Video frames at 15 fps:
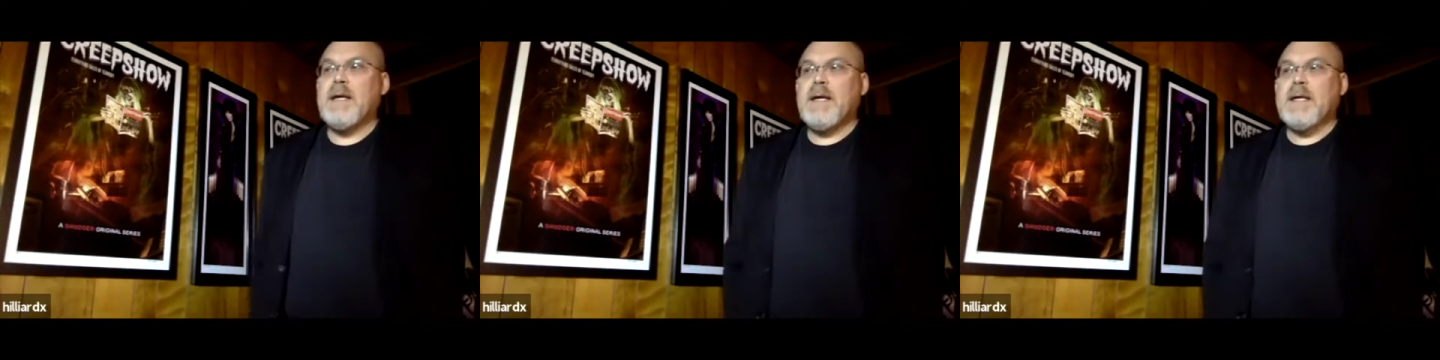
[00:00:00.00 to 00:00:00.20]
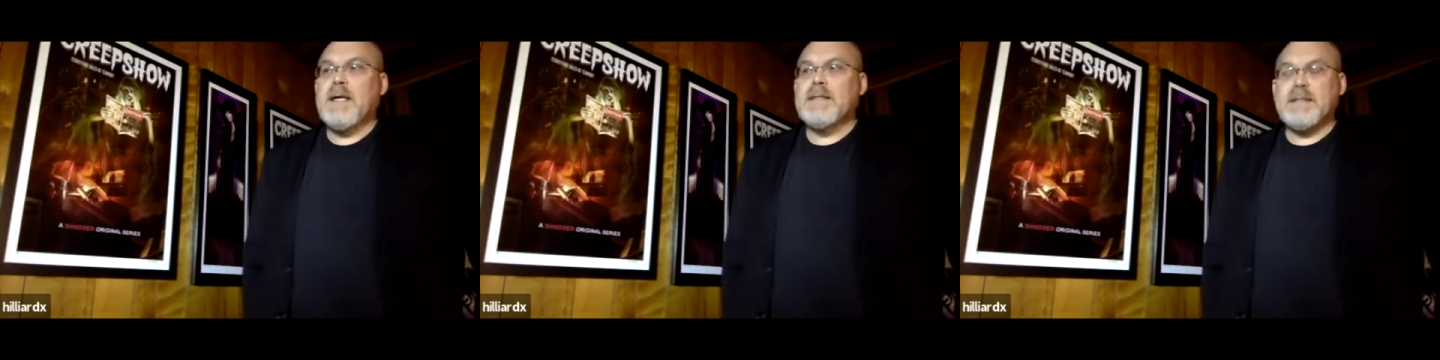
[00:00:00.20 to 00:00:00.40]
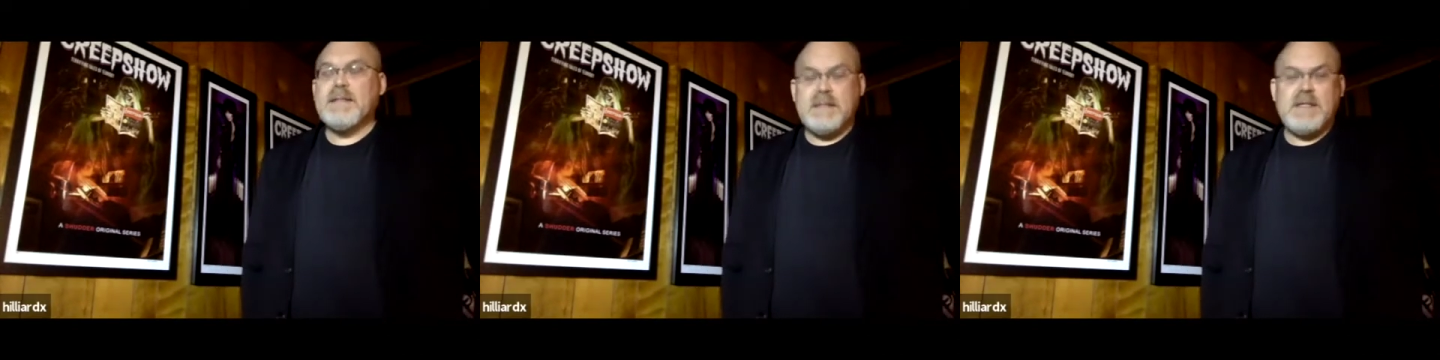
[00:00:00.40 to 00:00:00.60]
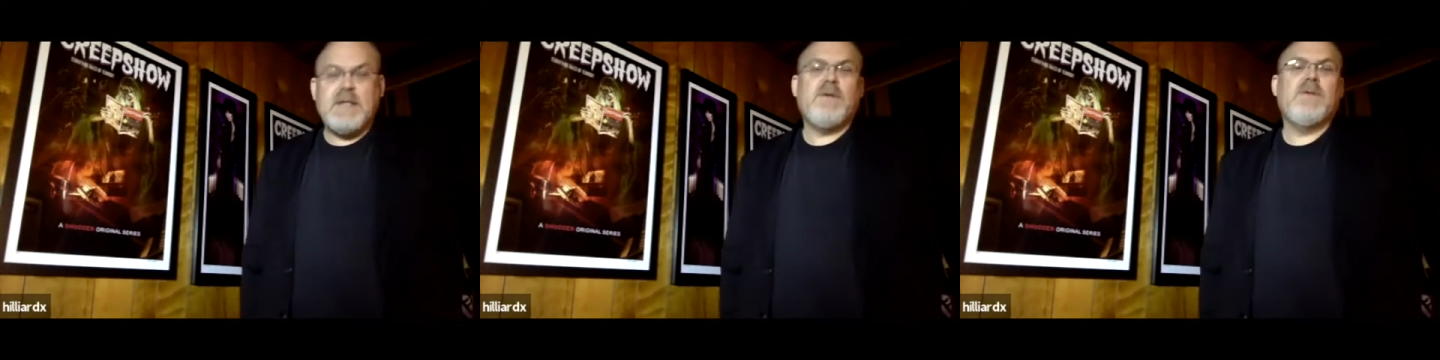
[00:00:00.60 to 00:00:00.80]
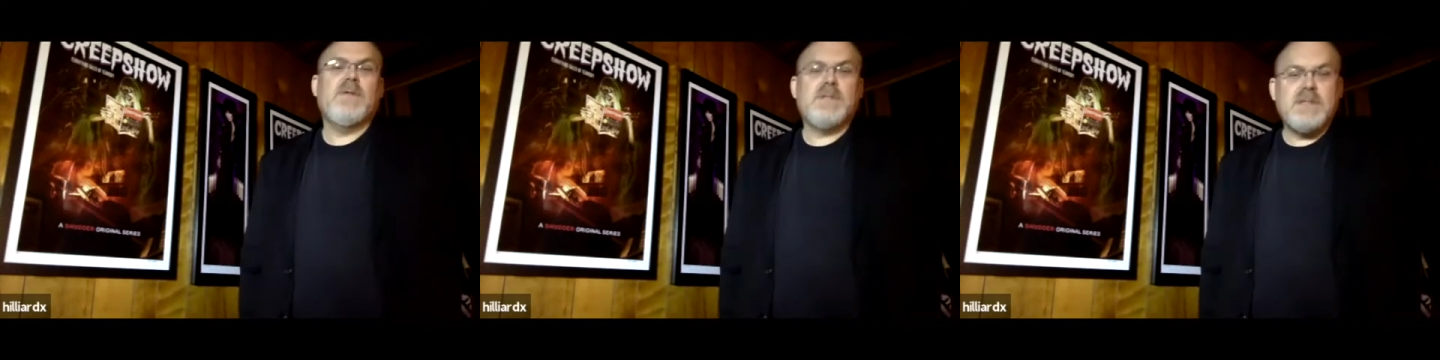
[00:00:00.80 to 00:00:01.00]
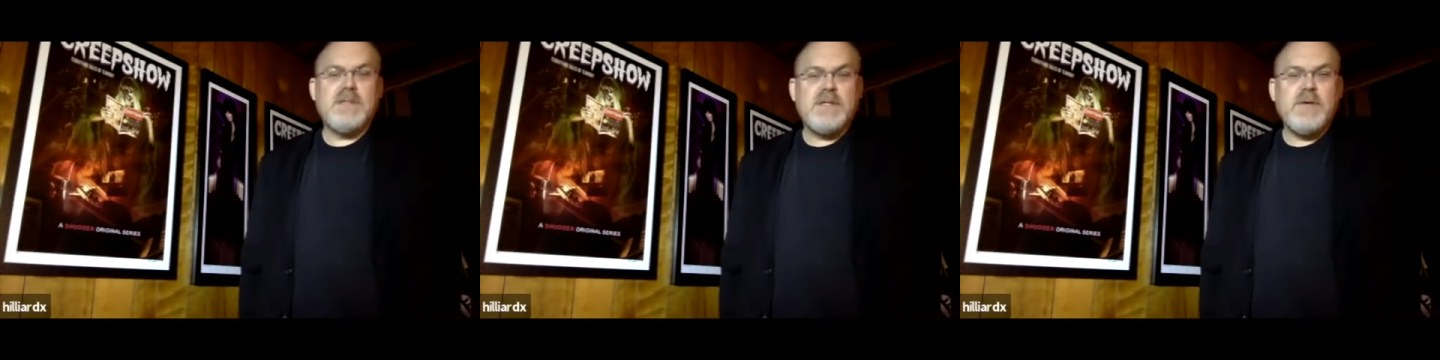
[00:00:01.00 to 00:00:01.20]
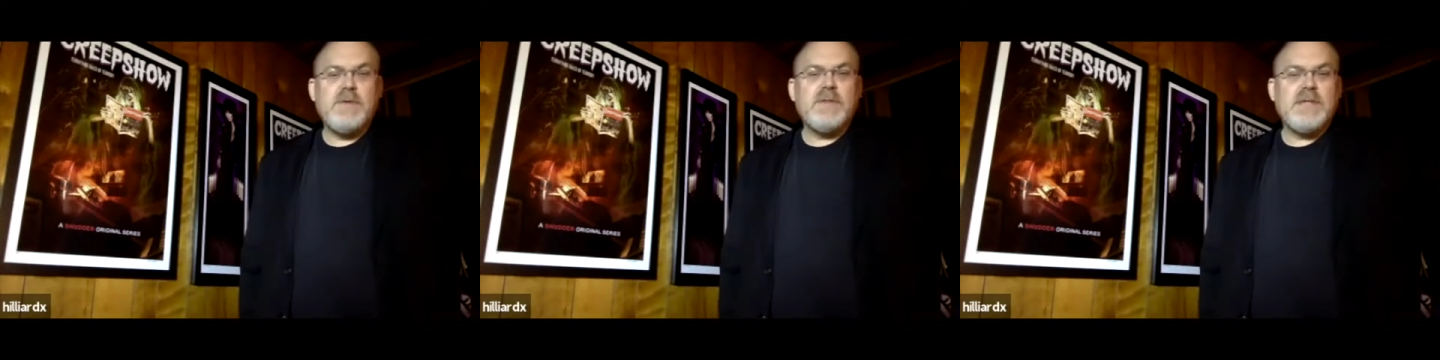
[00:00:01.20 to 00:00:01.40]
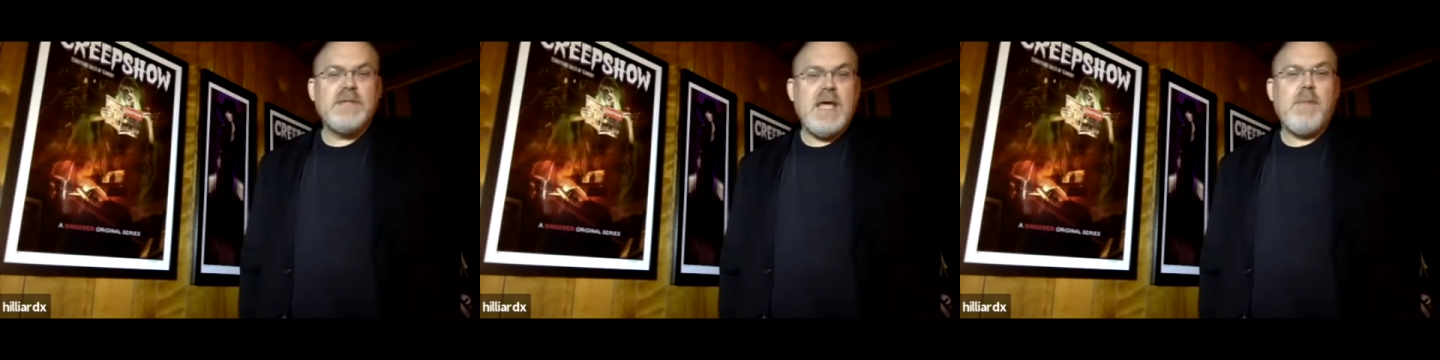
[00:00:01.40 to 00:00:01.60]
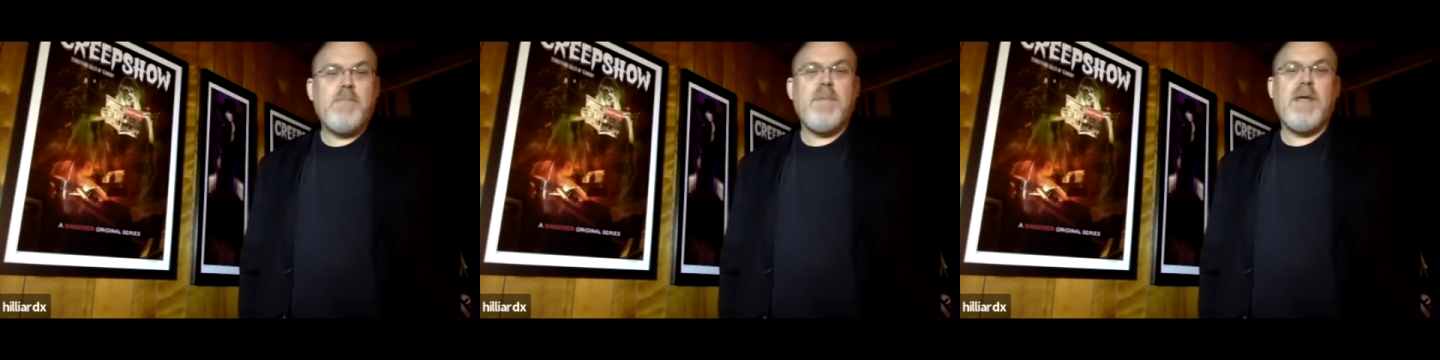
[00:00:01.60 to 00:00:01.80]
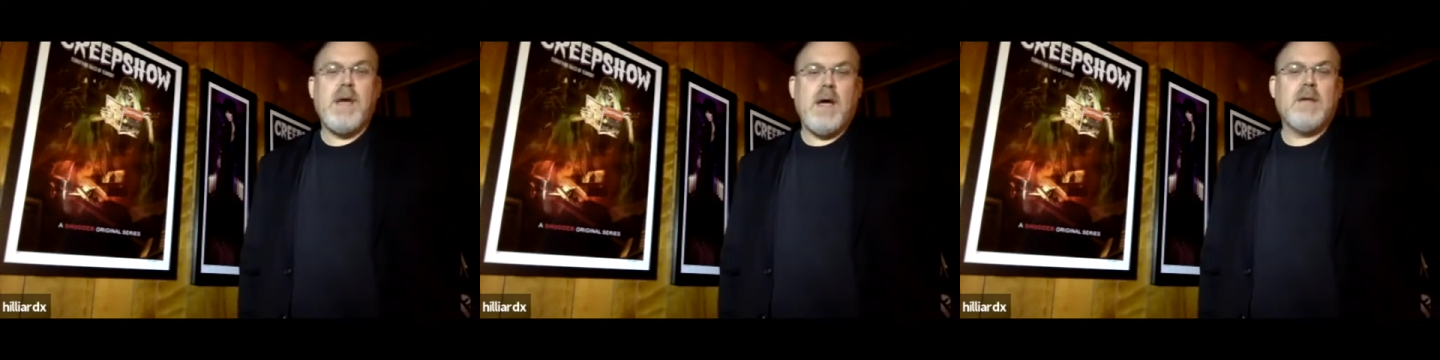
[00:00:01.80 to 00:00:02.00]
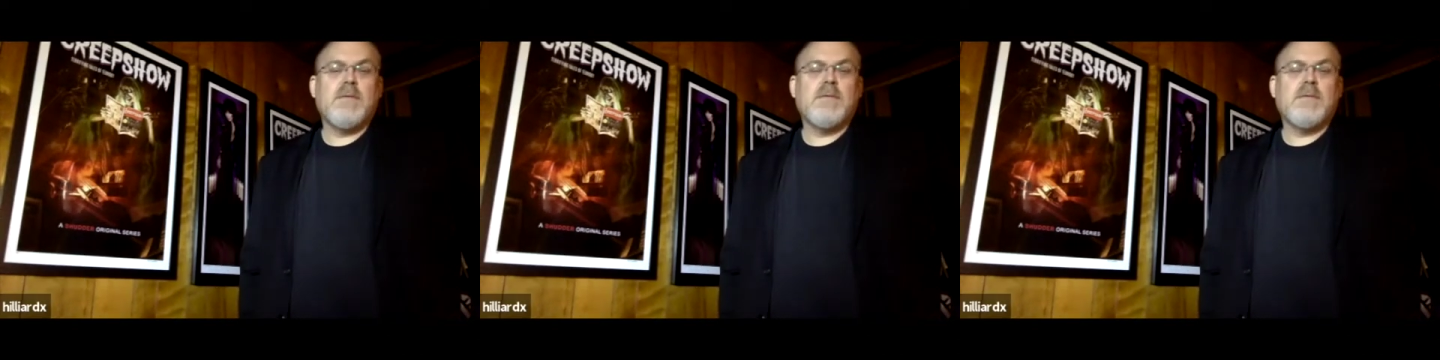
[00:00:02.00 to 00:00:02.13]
is the students. Students keep me young.